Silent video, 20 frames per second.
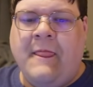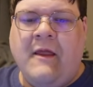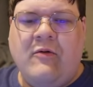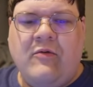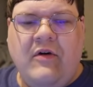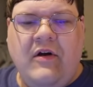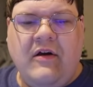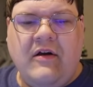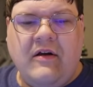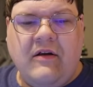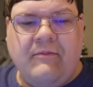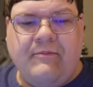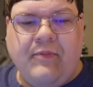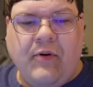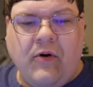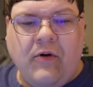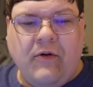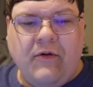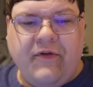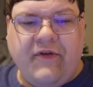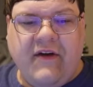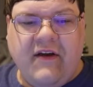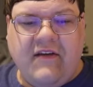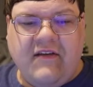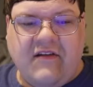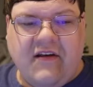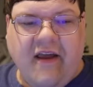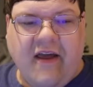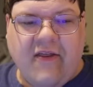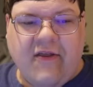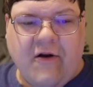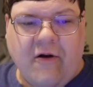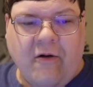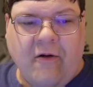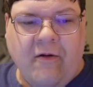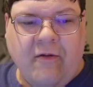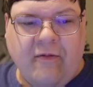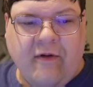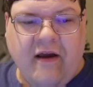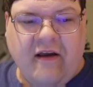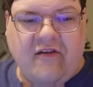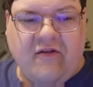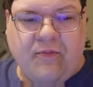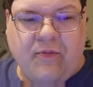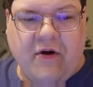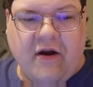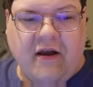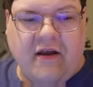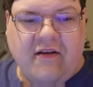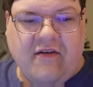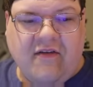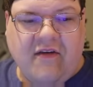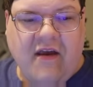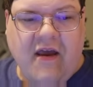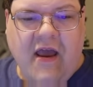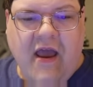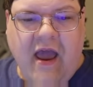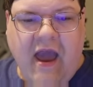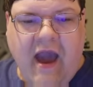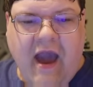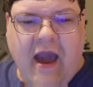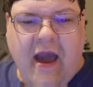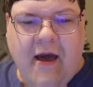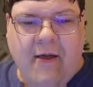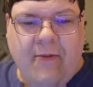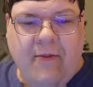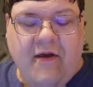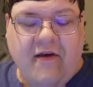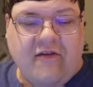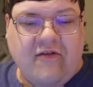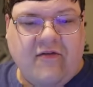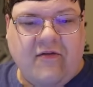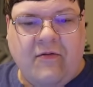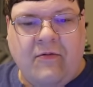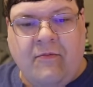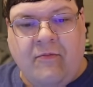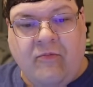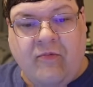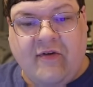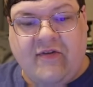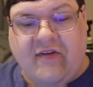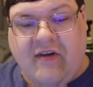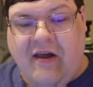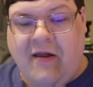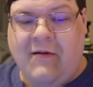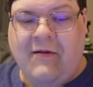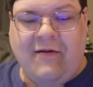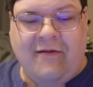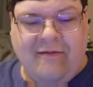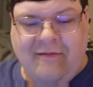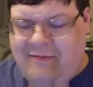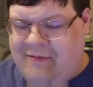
where you can pull things together like Spriggans, and this, once again,